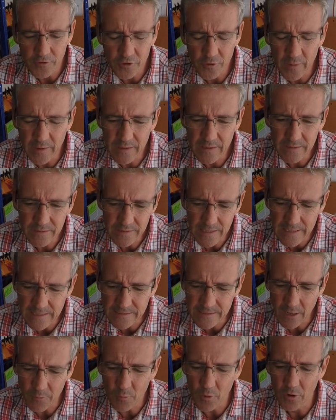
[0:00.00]
doing
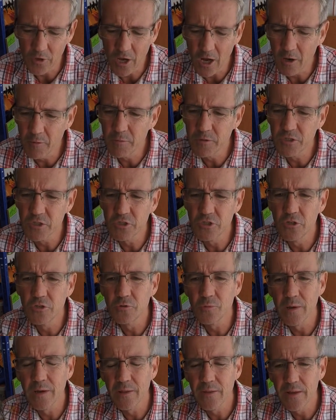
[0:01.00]
detail work, I would just
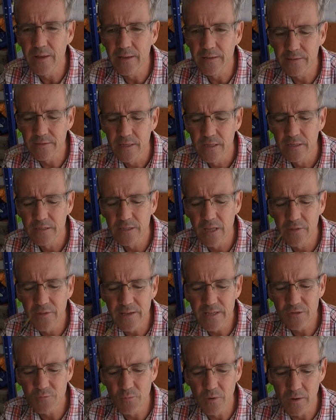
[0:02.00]
use one of these. So
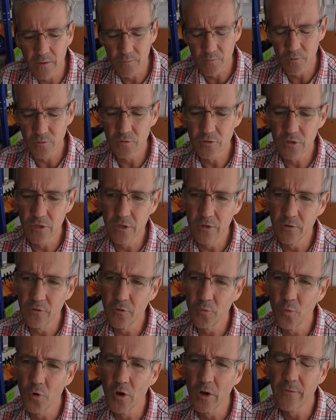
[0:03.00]
this one will do
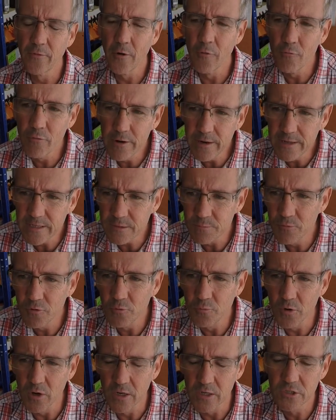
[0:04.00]
the work for a really
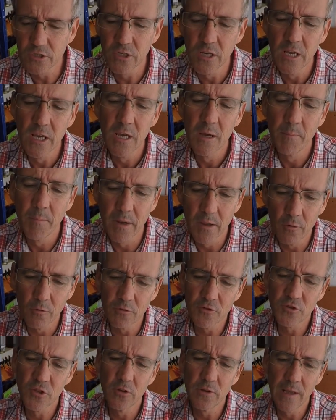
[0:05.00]
small brush, but it
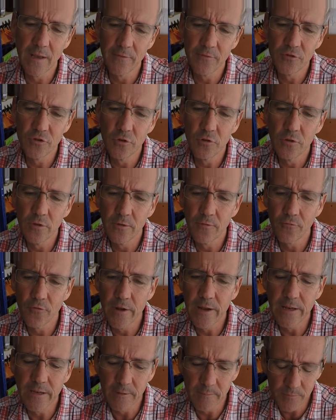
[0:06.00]
also gives you the
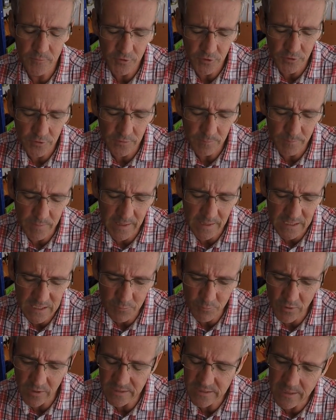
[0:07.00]
freedom to be
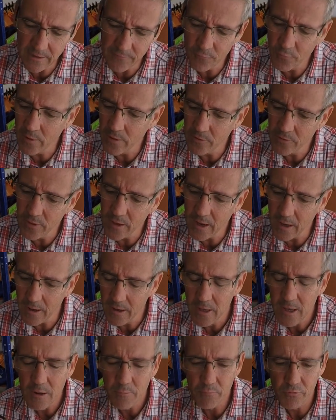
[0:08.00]
expressive with
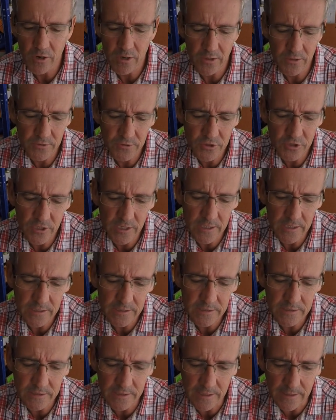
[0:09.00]

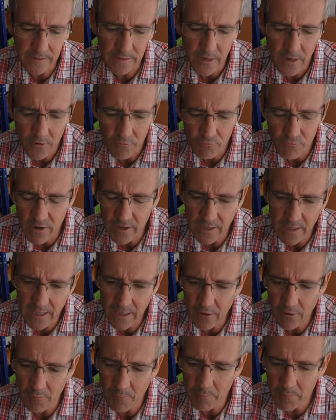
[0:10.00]
branches and
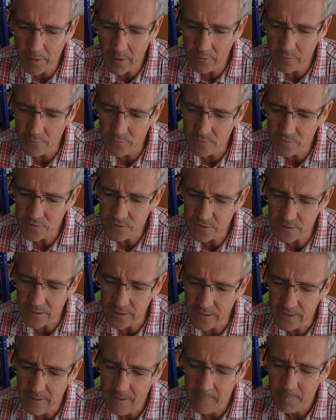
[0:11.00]
rigging on boats and